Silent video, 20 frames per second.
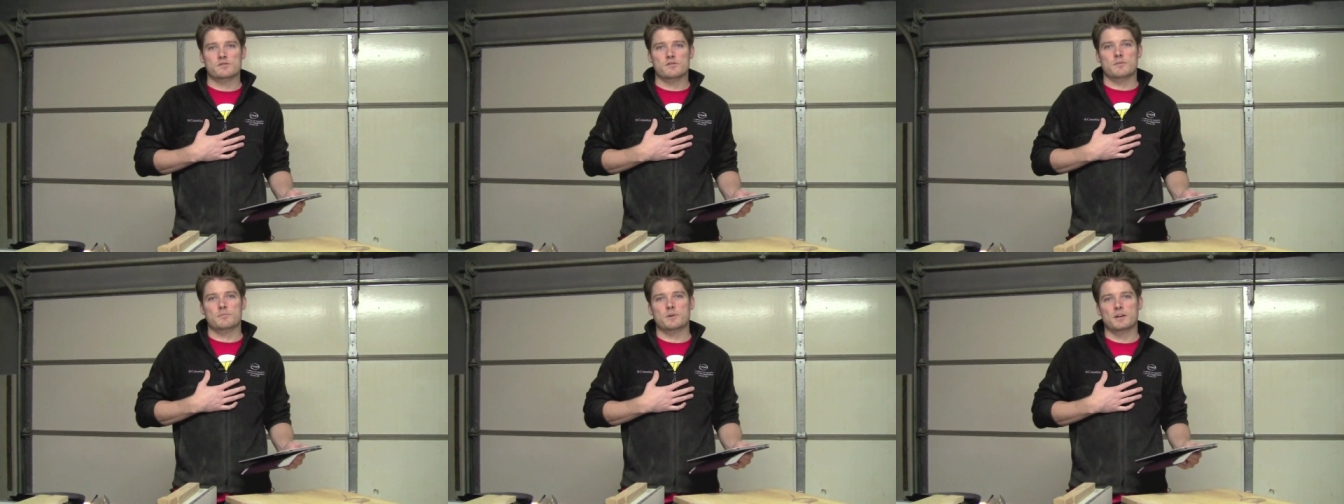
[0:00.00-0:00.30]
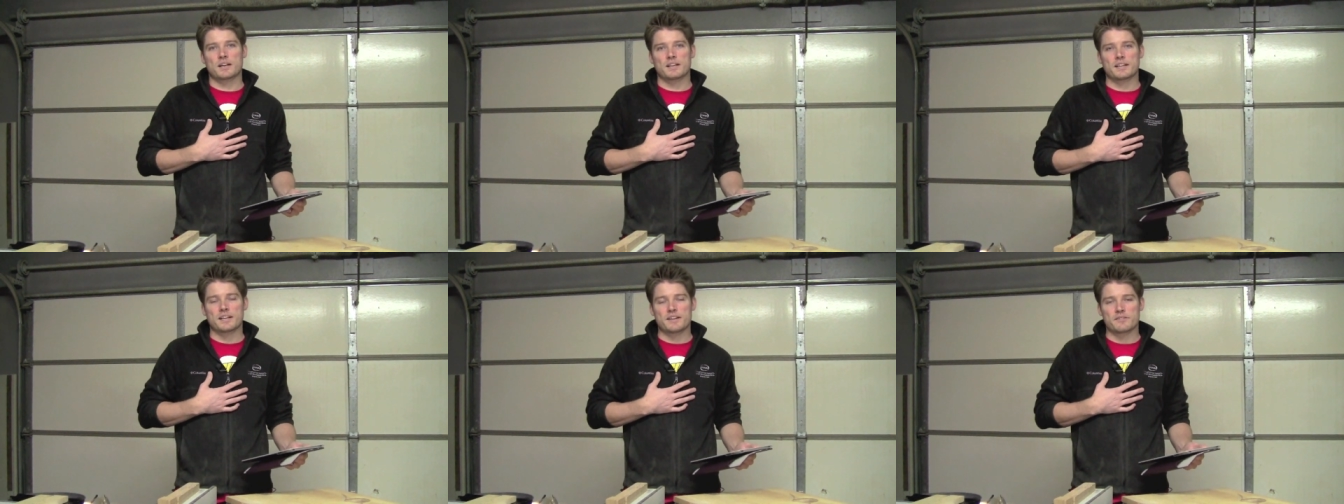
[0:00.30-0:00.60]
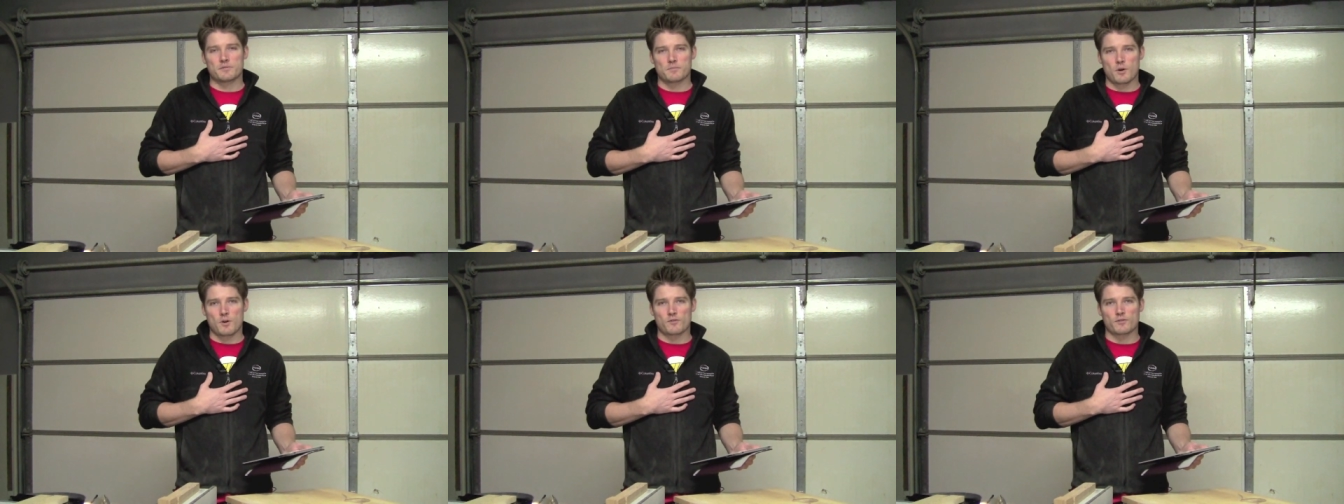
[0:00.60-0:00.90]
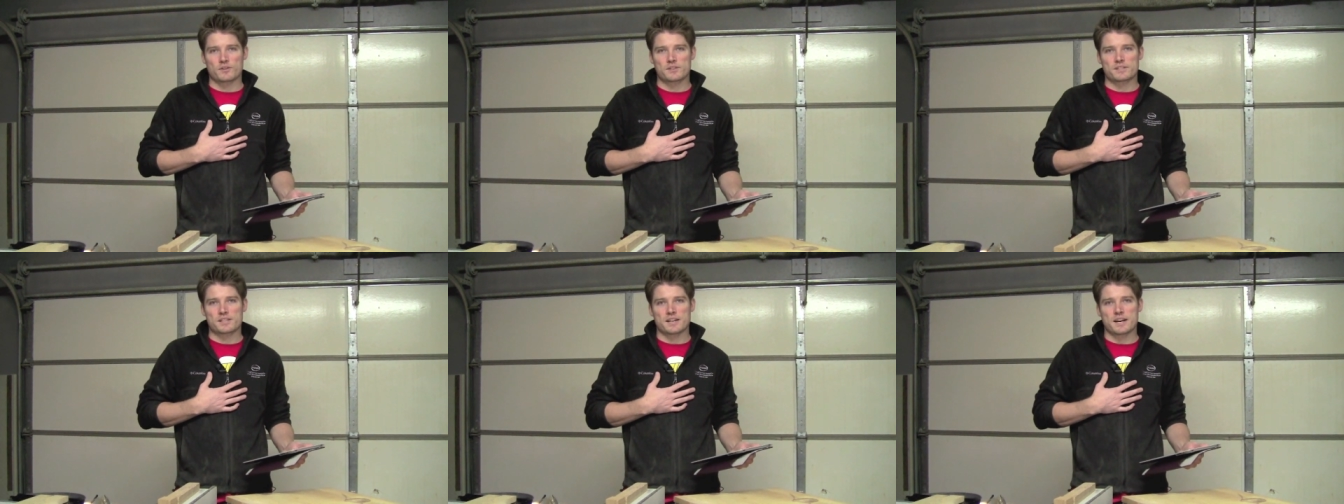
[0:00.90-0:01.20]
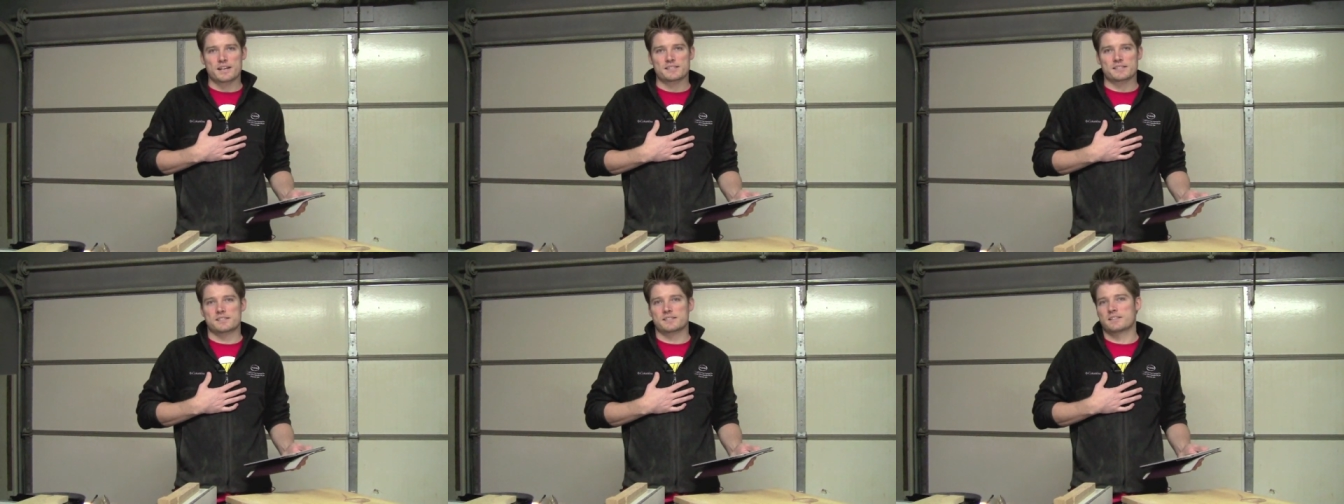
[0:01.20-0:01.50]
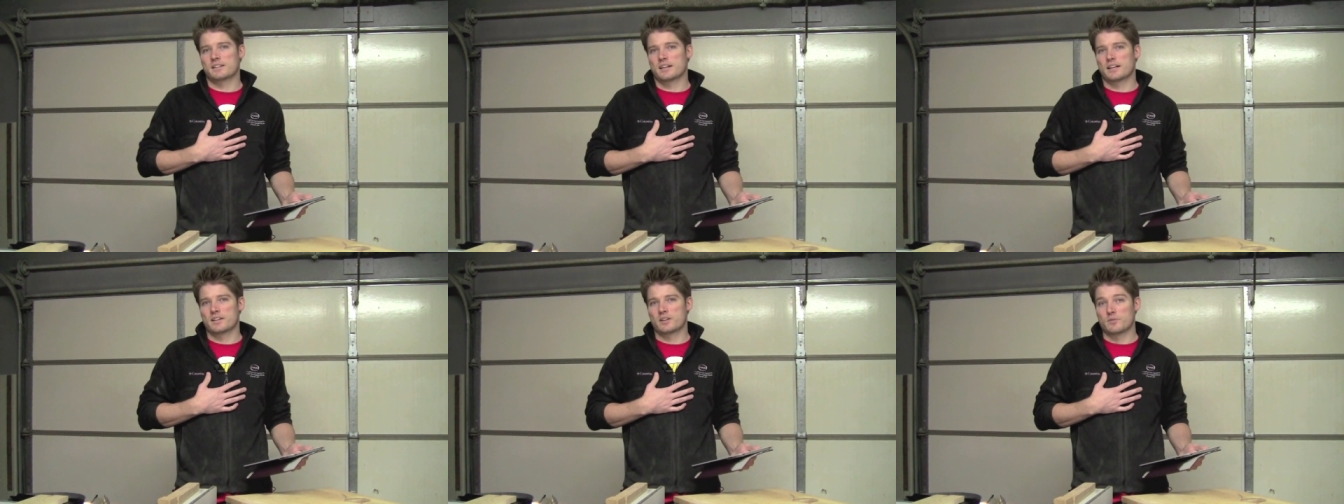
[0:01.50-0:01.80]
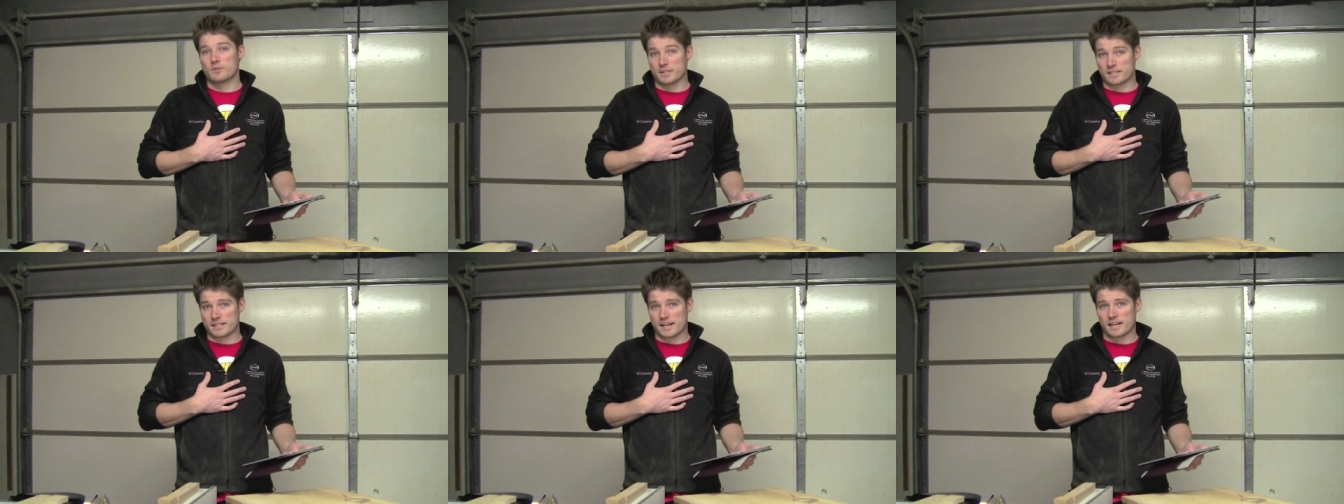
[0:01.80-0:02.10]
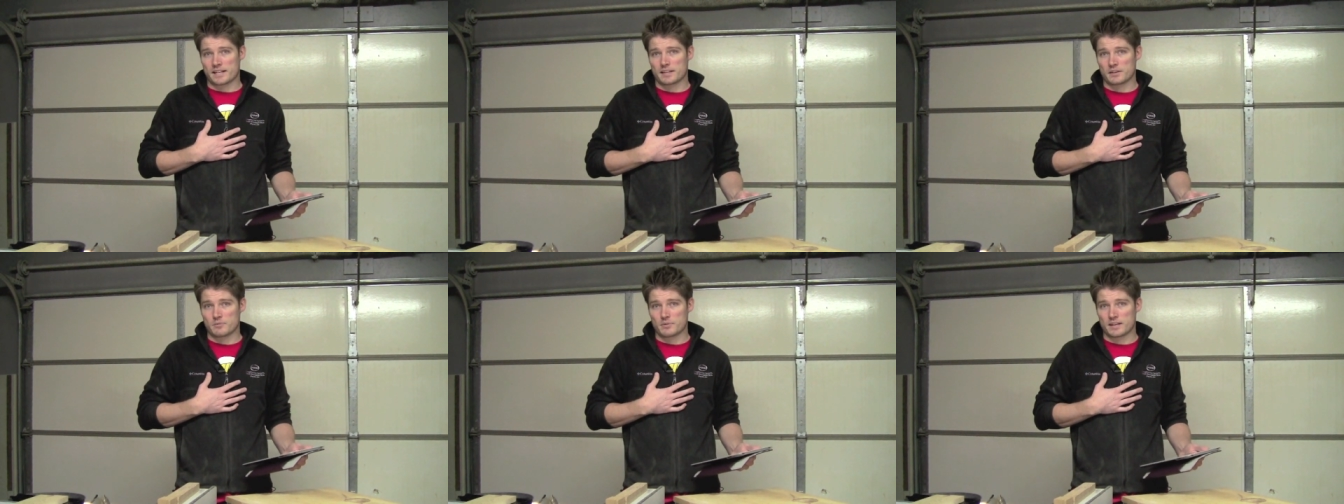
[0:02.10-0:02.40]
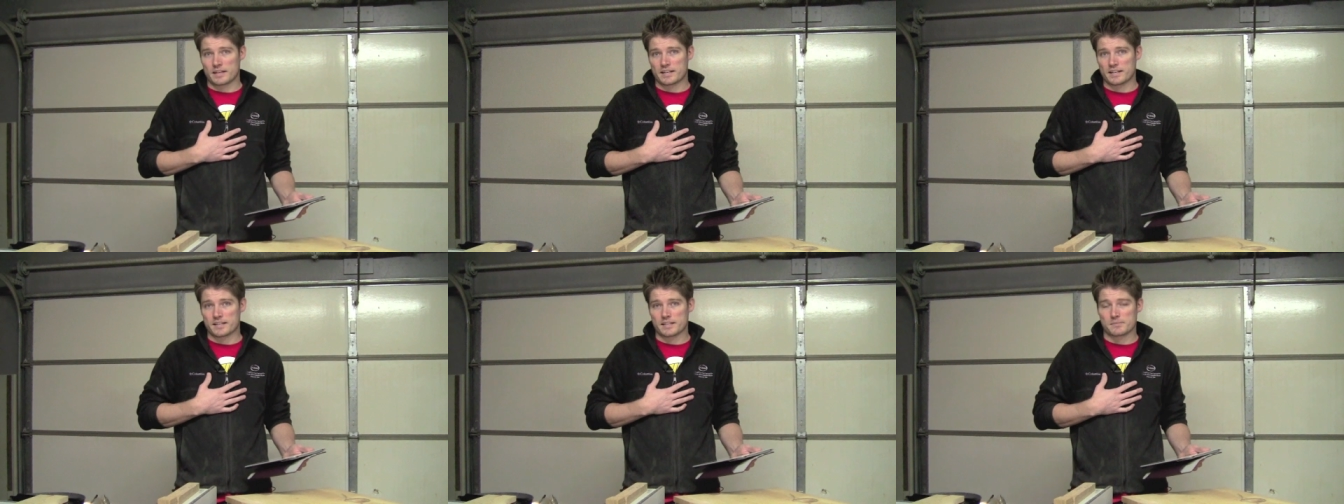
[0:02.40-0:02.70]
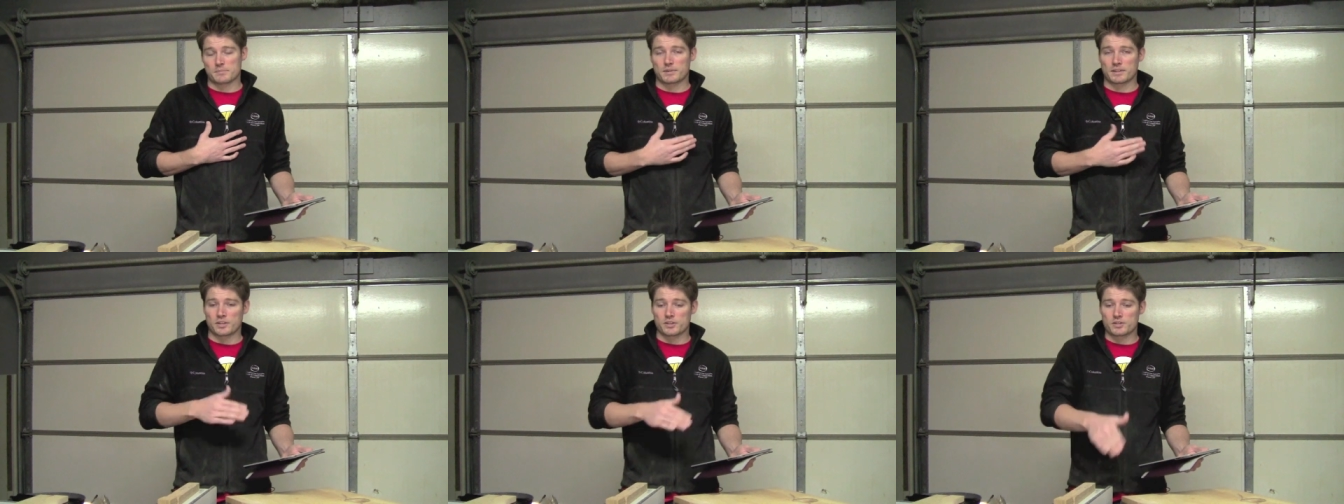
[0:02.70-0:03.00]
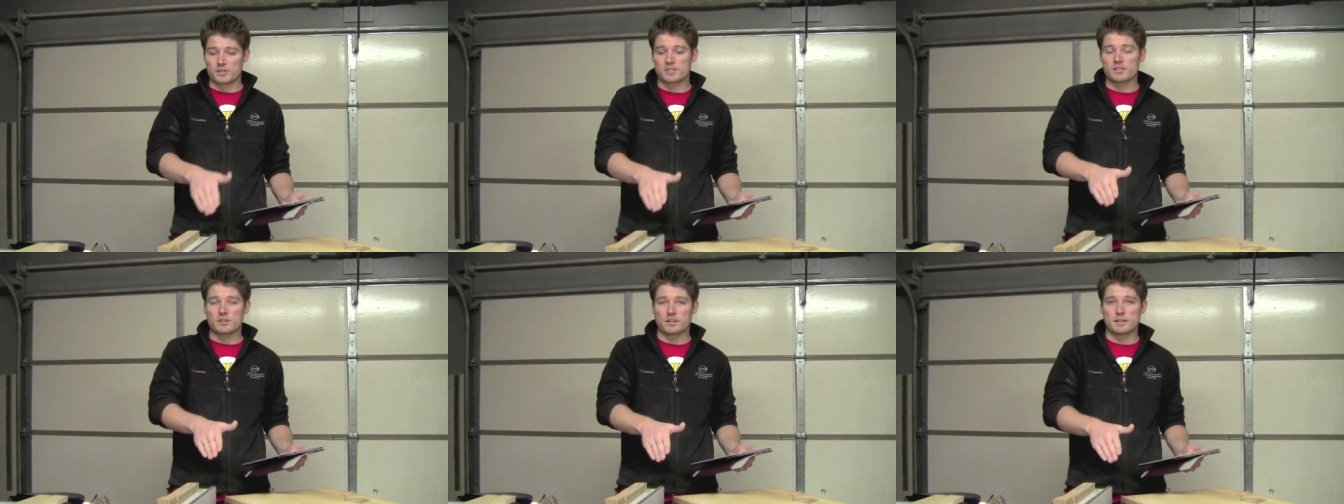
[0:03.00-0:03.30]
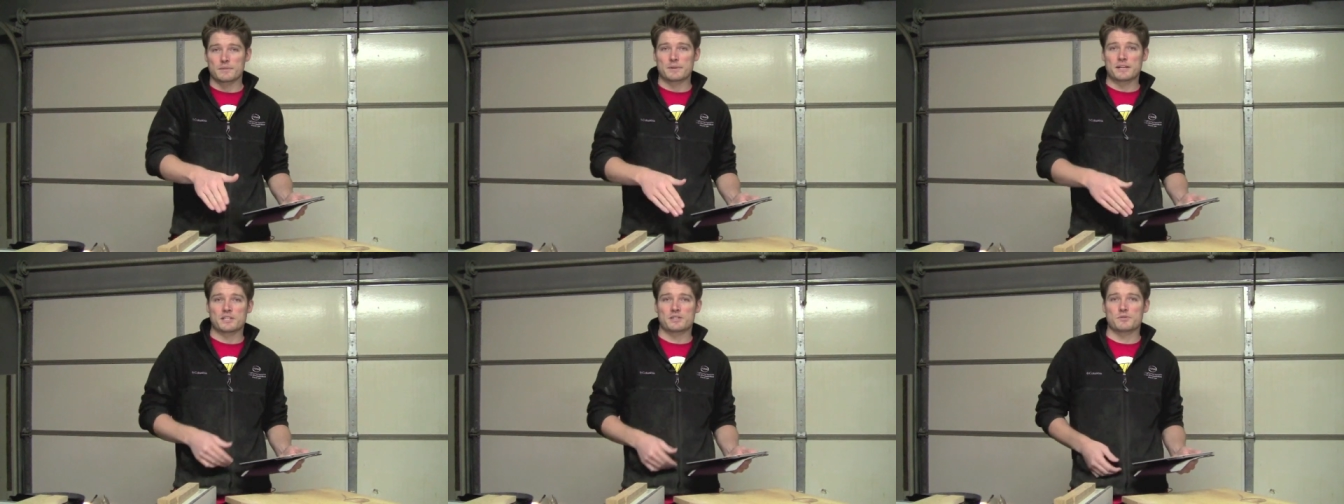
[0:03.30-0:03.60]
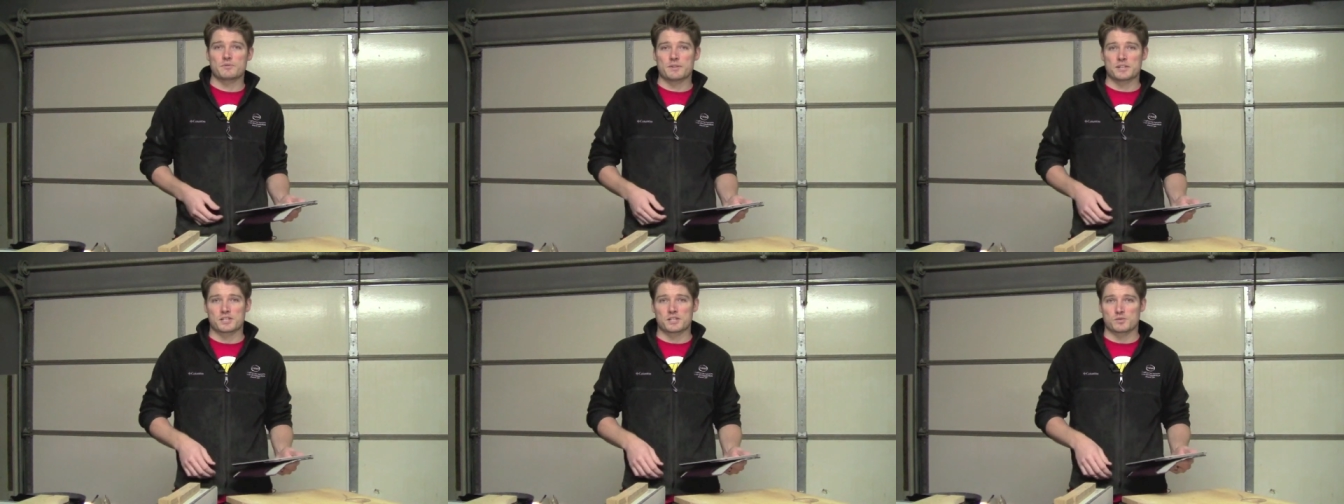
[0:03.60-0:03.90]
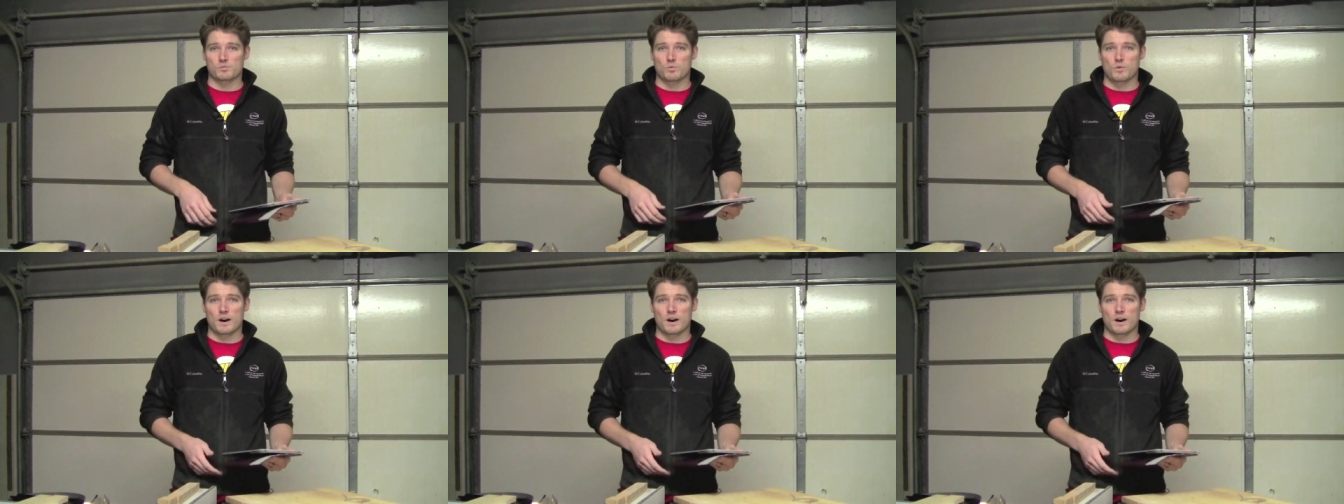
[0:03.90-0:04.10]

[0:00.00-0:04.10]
so I'm gonna leave them oversized until I know exactly what it is, but they're still gonna be two inches